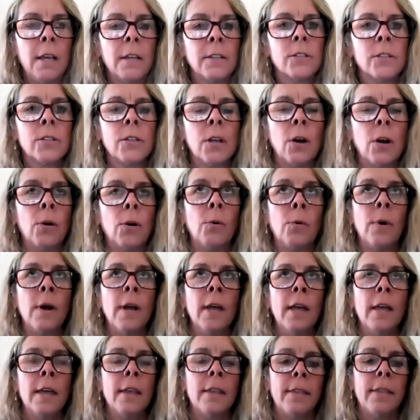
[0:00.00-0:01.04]
So
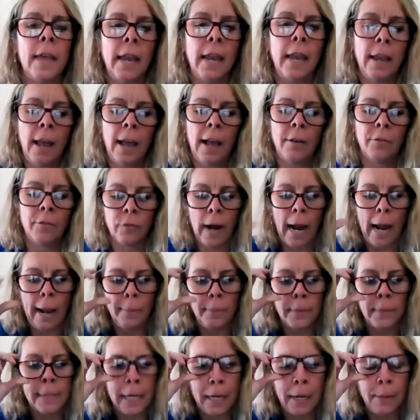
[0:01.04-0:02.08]
they have
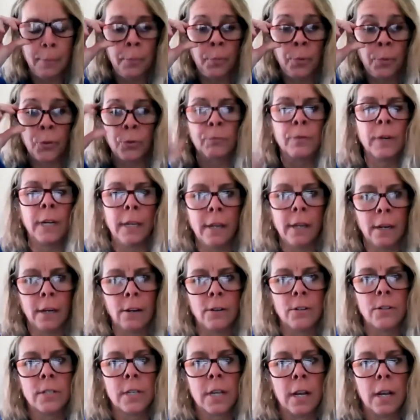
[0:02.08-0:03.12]
wrapped up 3
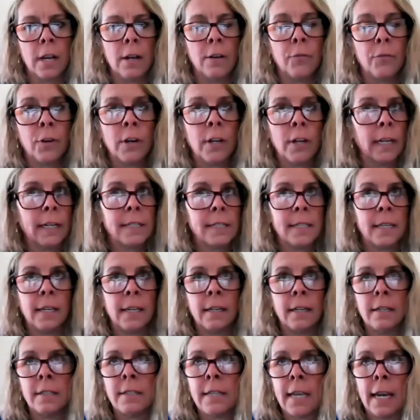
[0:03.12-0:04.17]
years of
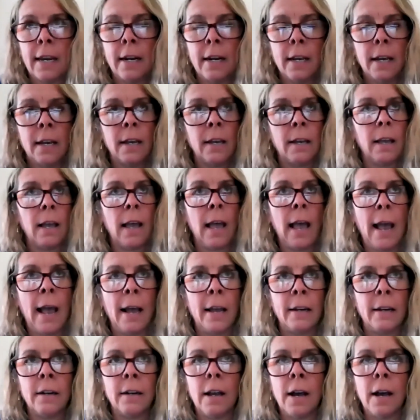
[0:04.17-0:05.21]
collecting data
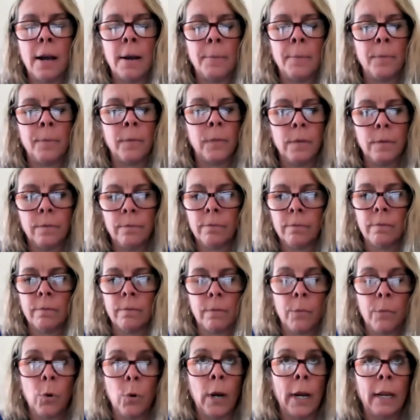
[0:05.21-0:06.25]
at,
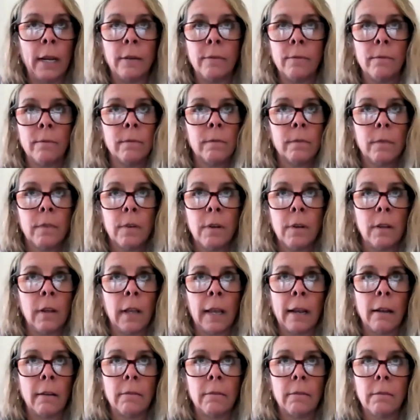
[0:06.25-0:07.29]
like
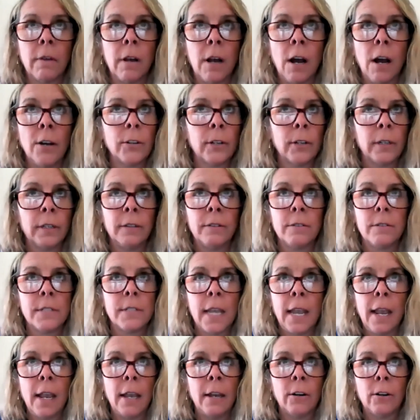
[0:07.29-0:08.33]

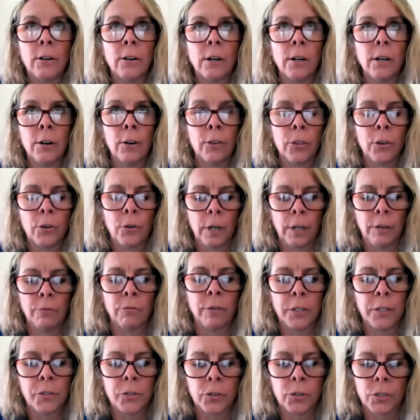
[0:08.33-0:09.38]
110 or 130
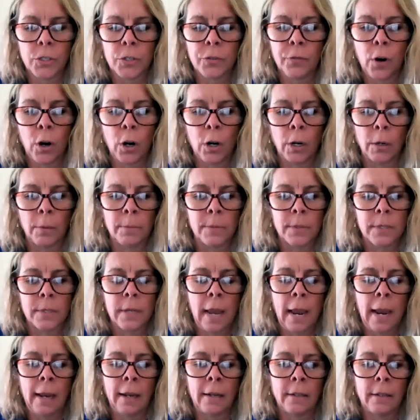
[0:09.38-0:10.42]
research farms
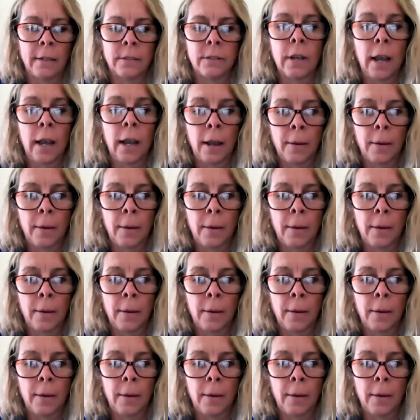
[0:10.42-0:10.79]
and